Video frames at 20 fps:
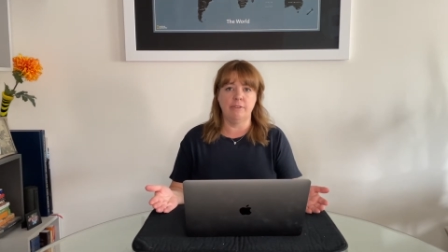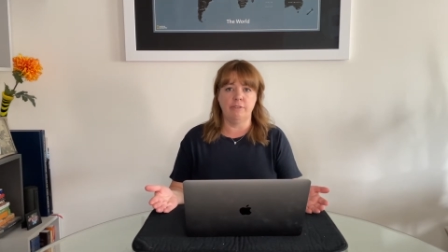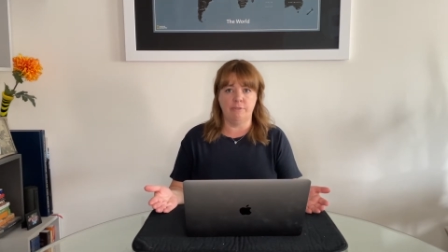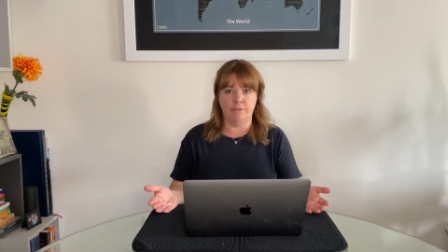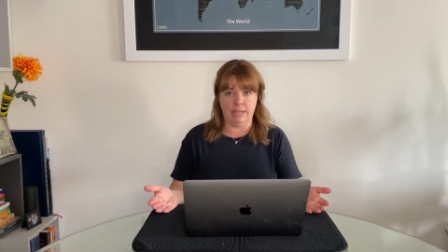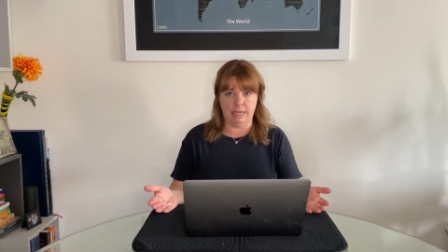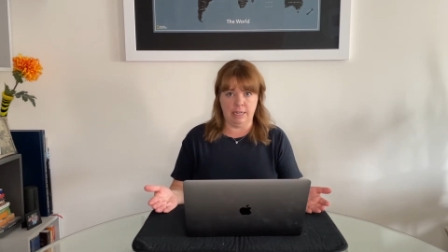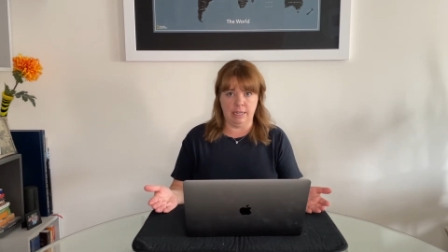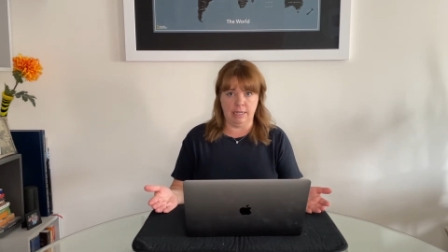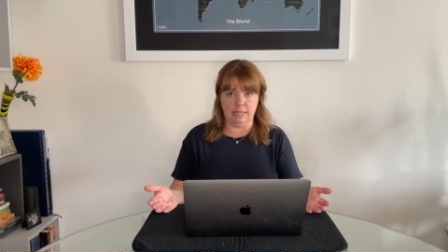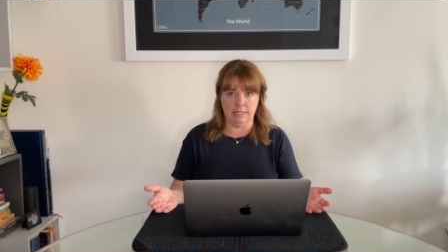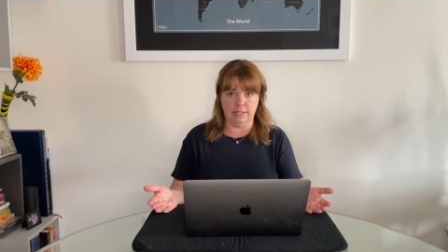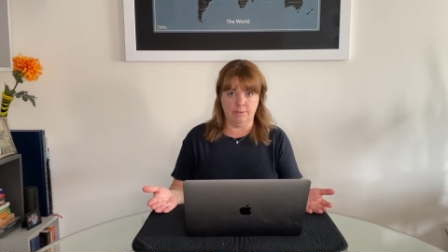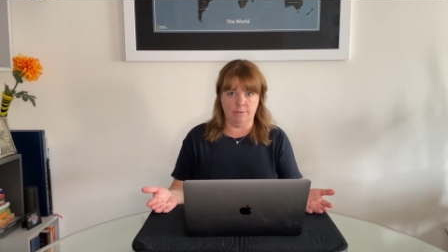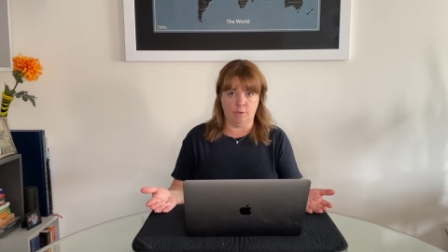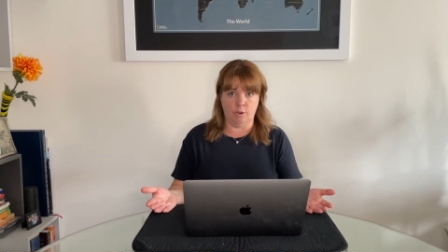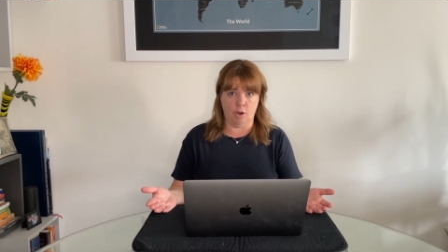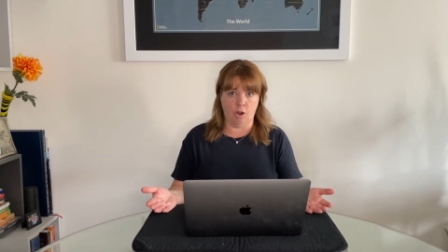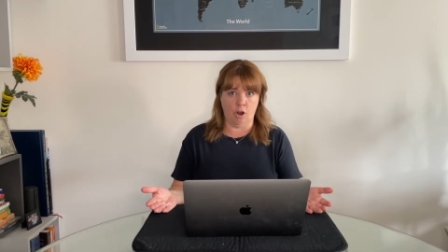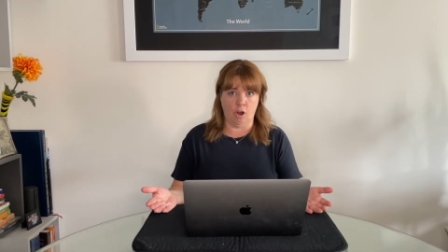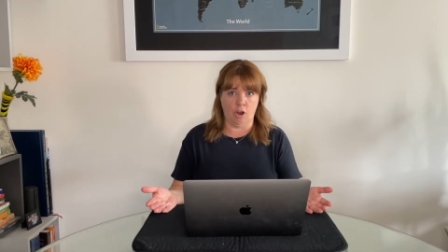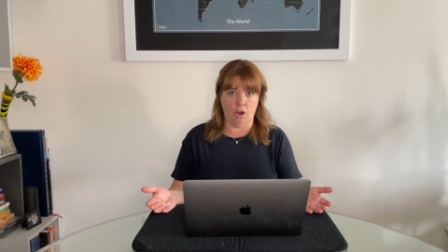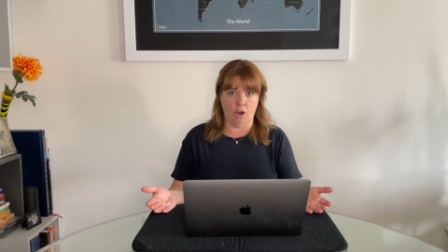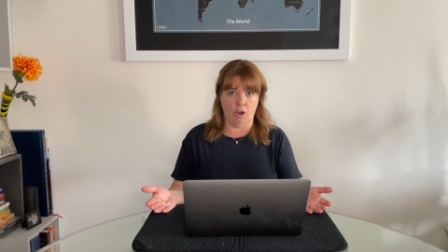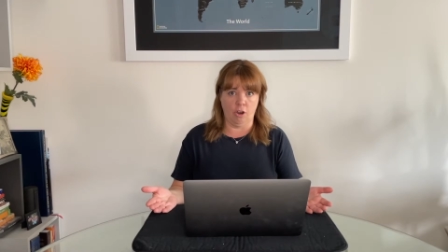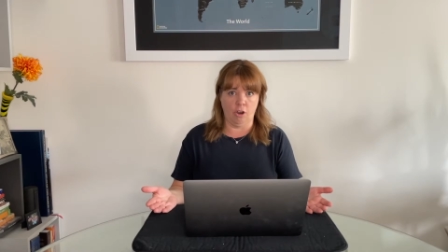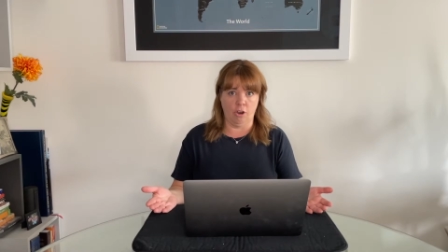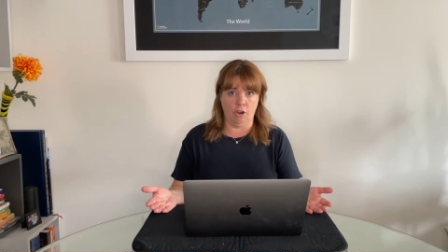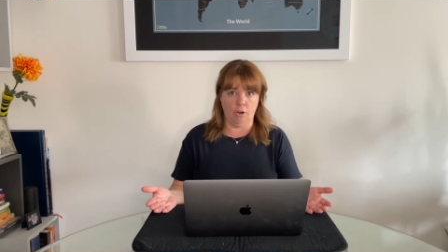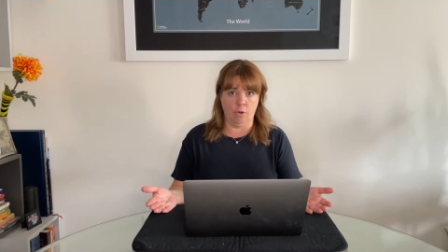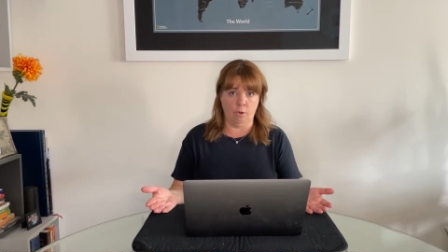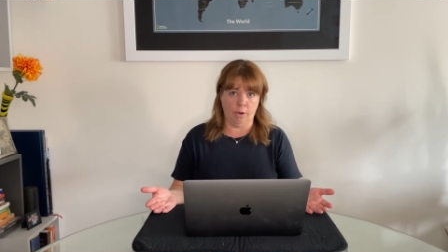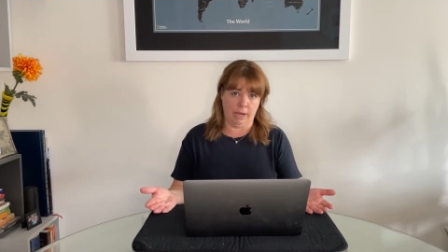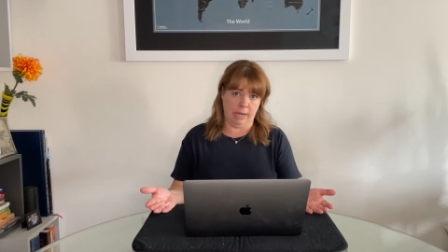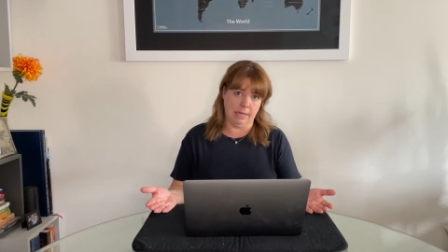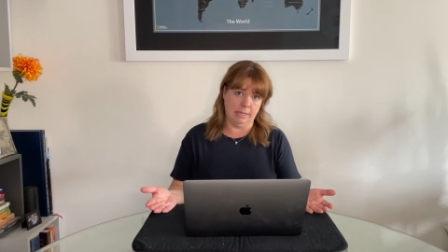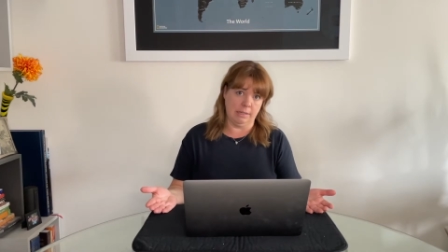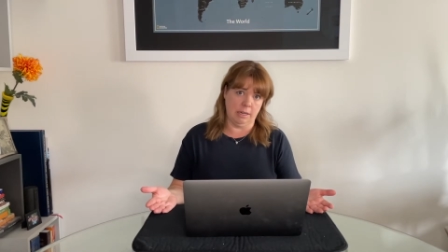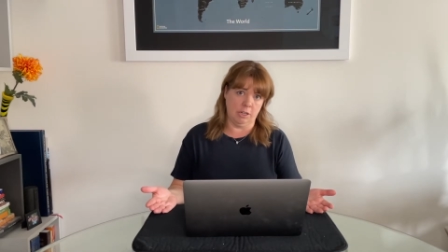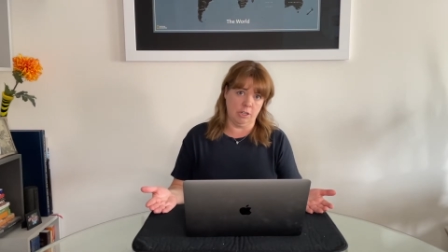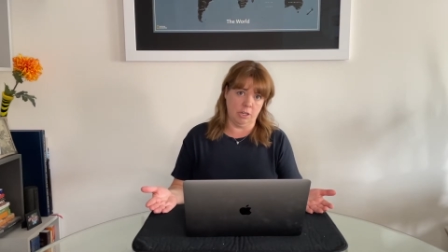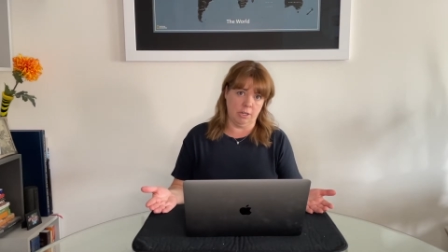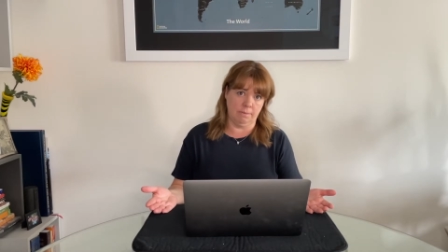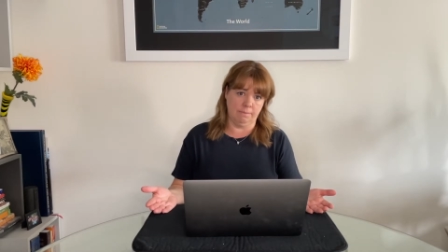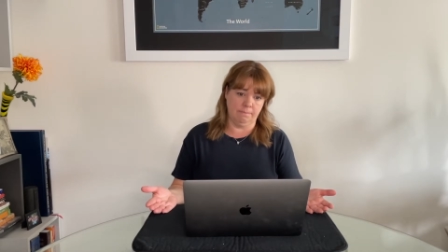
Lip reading: fit is for our organization.